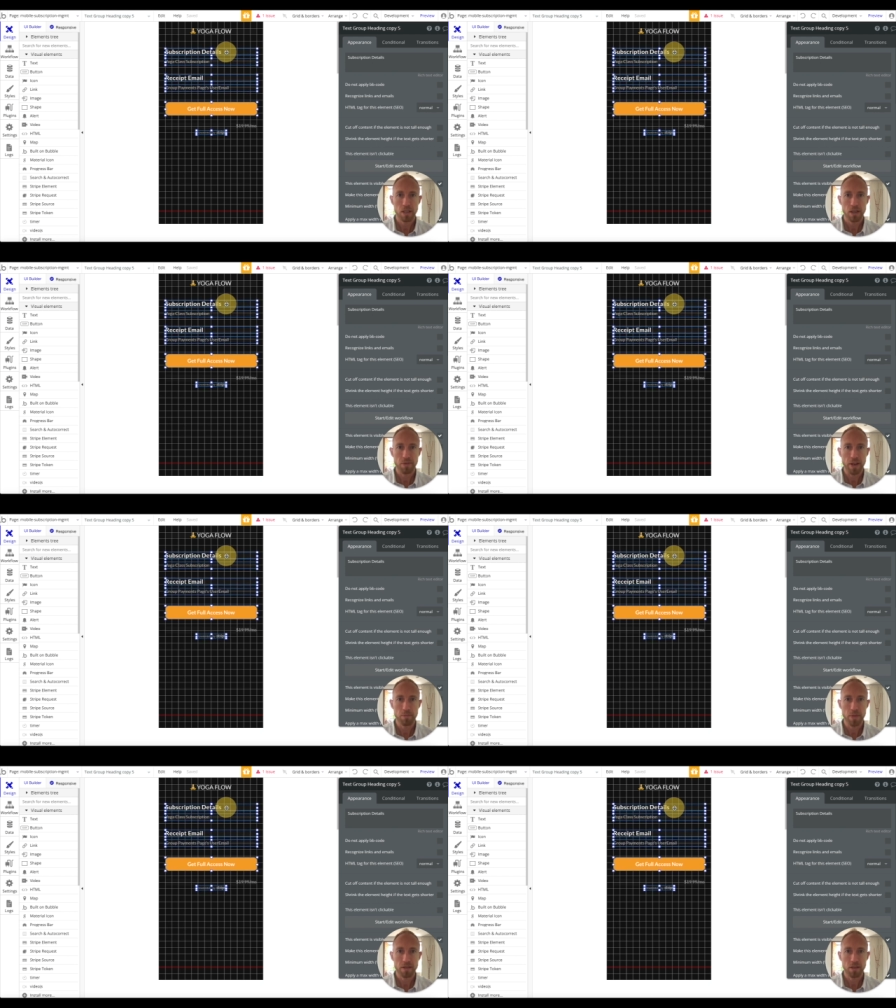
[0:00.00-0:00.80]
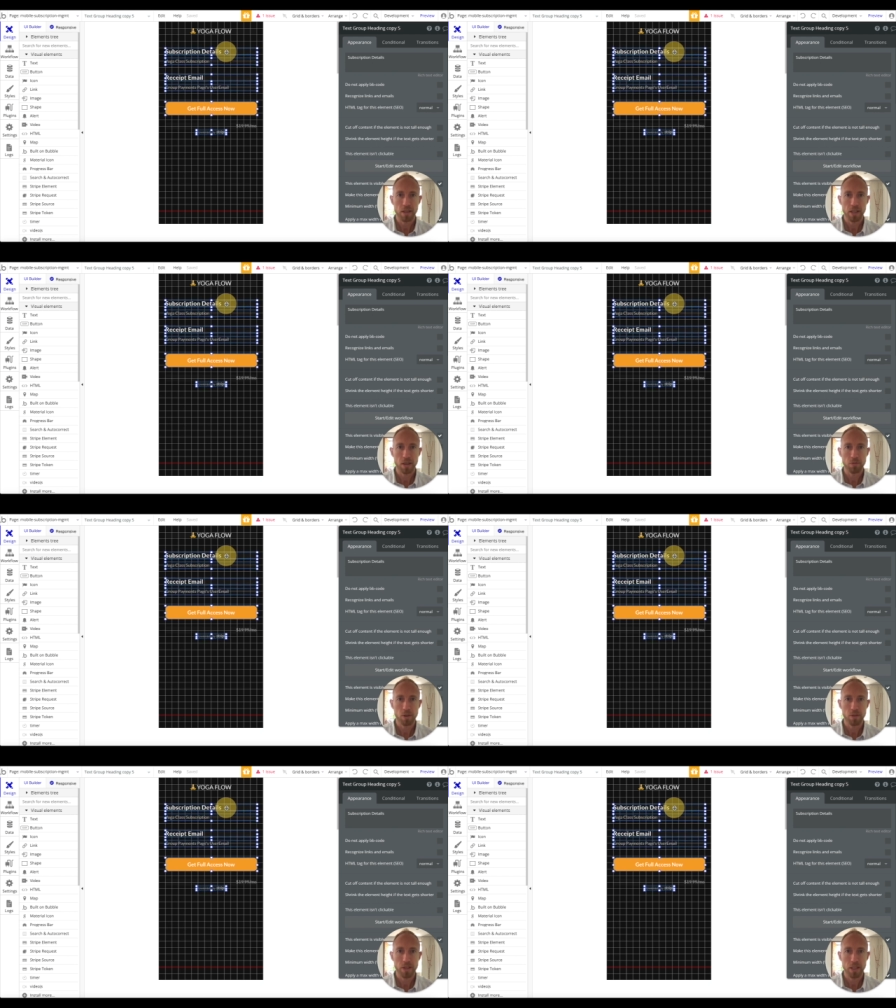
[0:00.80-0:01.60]
If I misclick on
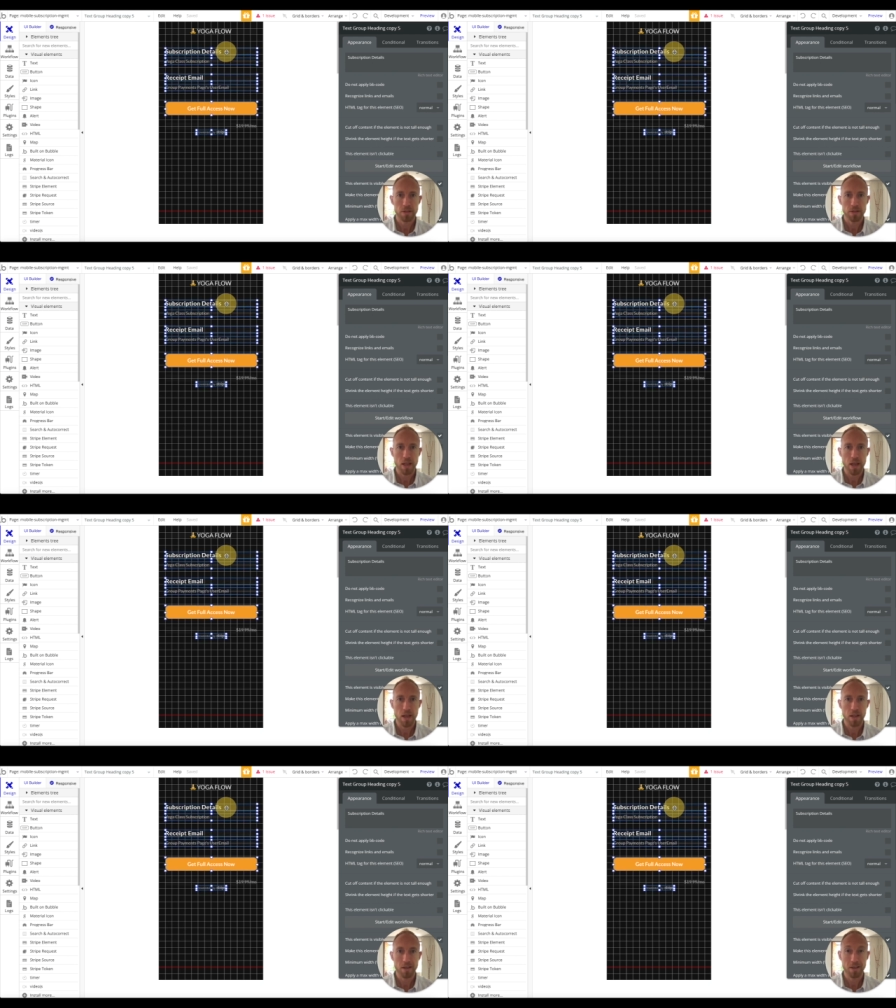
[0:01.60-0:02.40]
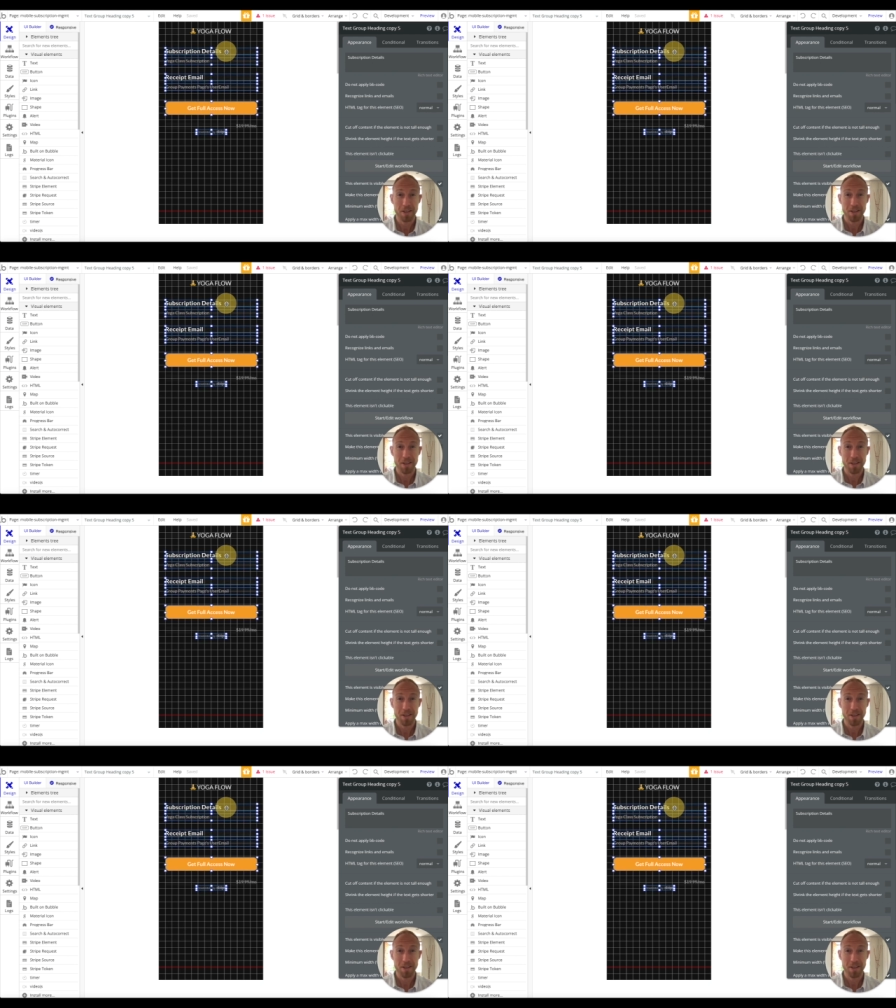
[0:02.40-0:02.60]
one of these, then